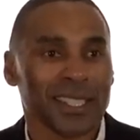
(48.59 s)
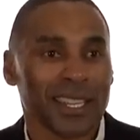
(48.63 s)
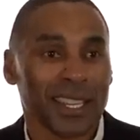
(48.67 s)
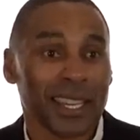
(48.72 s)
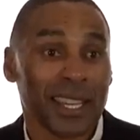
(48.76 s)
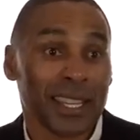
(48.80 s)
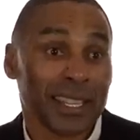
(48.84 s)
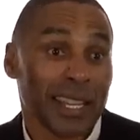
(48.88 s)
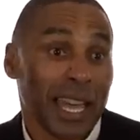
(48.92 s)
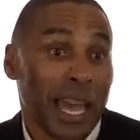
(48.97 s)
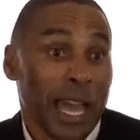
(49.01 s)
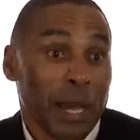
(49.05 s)

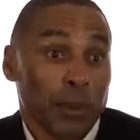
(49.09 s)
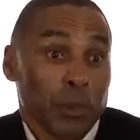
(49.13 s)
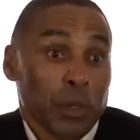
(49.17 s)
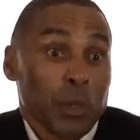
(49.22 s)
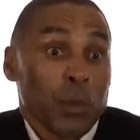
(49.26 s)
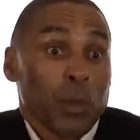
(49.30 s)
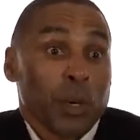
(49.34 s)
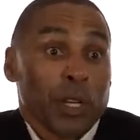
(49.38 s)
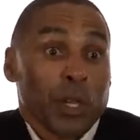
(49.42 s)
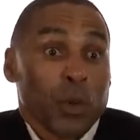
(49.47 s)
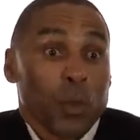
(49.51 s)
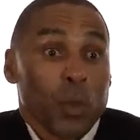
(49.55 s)
And I, we
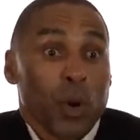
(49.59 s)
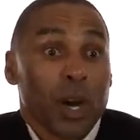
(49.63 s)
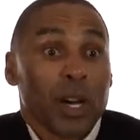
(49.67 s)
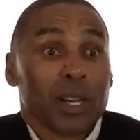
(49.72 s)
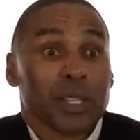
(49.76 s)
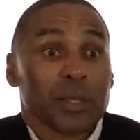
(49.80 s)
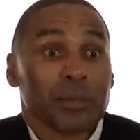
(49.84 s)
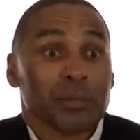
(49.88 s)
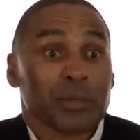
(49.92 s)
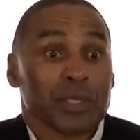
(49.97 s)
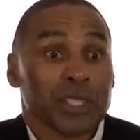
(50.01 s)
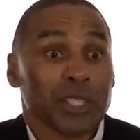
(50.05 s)
want to
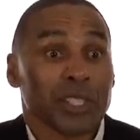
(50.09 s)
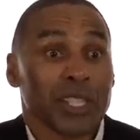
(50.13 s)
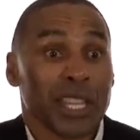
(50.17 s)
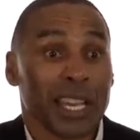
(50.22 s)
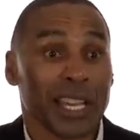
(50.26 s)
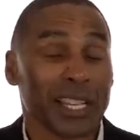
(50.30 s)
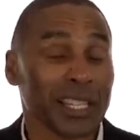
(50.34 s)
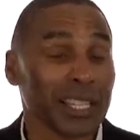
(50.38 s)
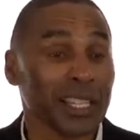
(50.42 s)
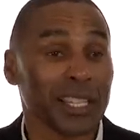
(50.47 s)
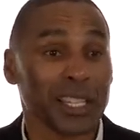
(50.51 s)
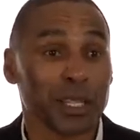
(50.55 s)
welcome to
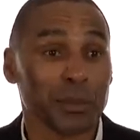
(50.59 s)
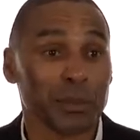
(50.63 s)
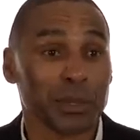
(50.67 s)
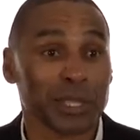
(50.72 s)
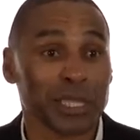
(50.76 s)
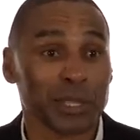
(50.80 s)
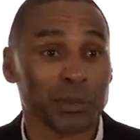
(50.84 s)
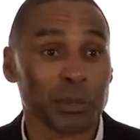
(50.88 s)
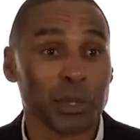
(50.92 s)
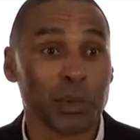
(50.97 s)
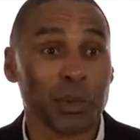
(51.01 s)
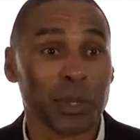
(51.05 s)
that club
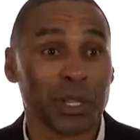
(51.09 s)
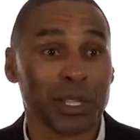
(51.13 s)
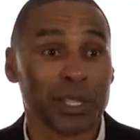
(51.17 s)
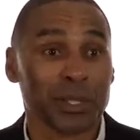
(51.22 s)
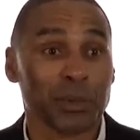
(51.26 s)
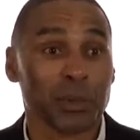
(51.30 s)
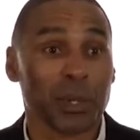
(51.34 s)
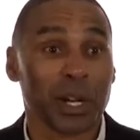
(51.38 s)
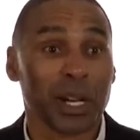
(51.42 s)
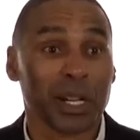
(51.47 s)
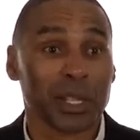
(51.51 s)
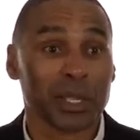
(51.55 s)
because we want to
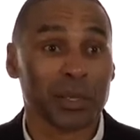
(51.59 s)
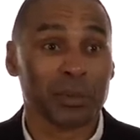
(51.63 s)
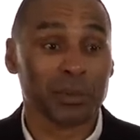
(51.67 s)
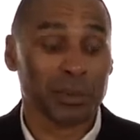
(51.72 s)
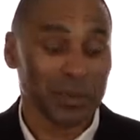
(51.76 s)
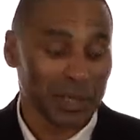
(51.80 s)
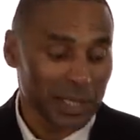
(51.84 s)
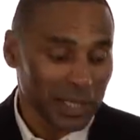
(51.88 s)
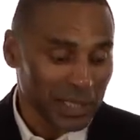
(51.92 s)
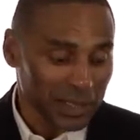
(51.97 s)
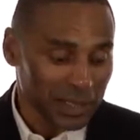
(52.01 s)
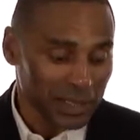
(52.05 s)
welcome
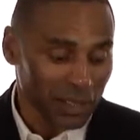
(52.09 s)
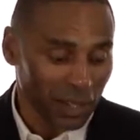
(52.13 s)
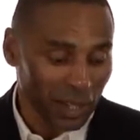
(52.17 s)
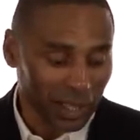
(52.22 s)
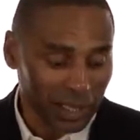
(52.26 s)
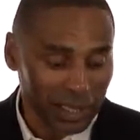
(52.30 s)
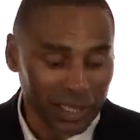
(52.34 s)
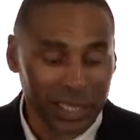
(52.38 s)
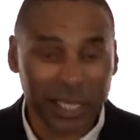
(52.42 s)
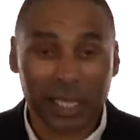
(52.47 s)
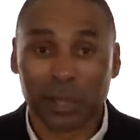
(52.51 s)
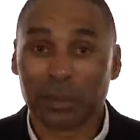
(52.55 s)
to our
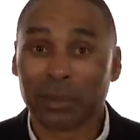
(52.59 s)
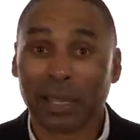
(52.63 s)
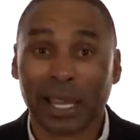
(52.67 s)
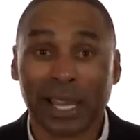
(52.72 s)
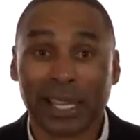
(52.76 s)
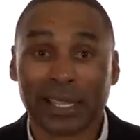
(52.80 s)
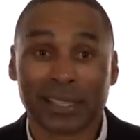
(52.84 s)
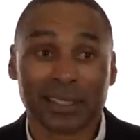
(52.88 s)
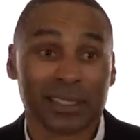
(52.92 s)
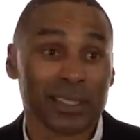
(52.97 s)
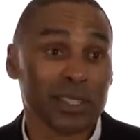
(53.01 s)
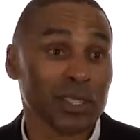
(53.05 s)
club like,